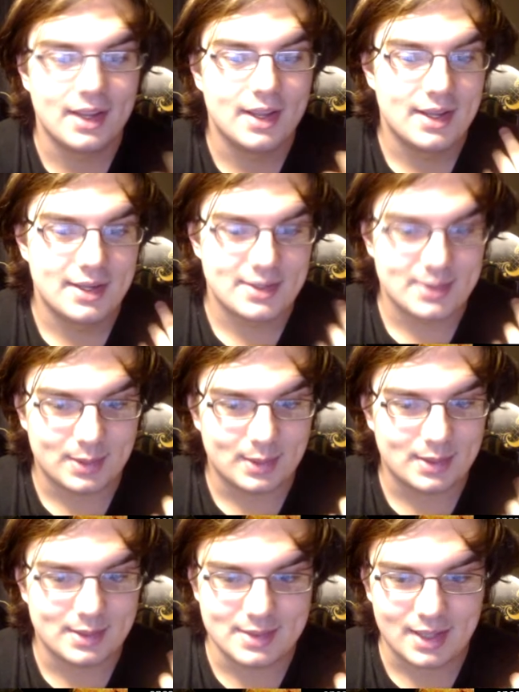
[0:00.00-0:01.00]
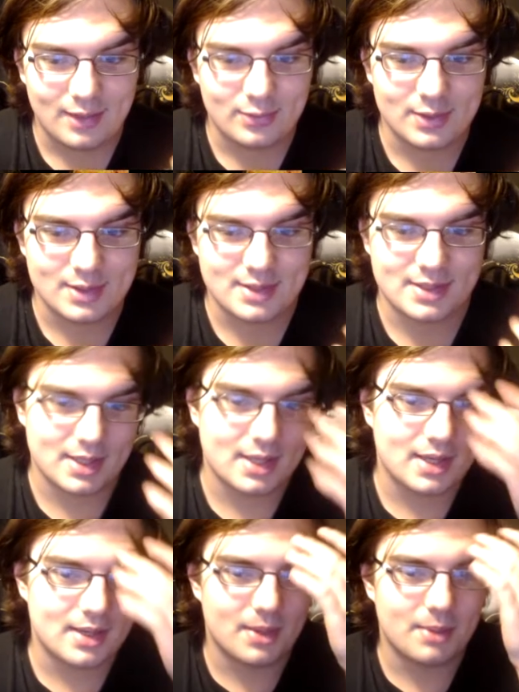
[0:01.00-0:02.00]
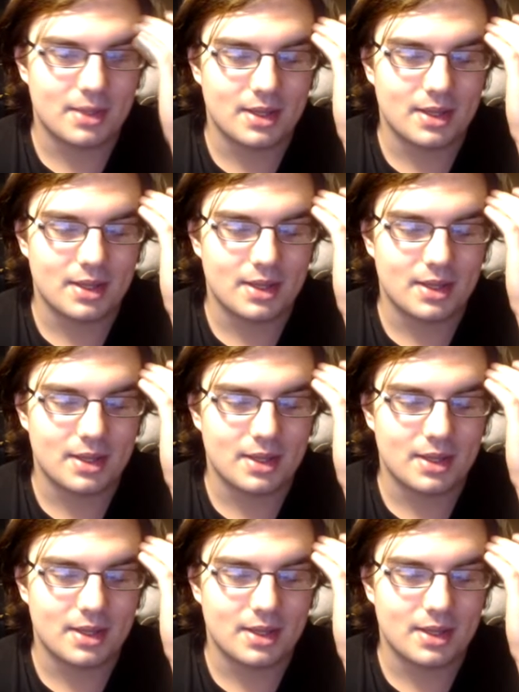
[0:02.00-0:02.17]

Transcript: So you can definitely see maybe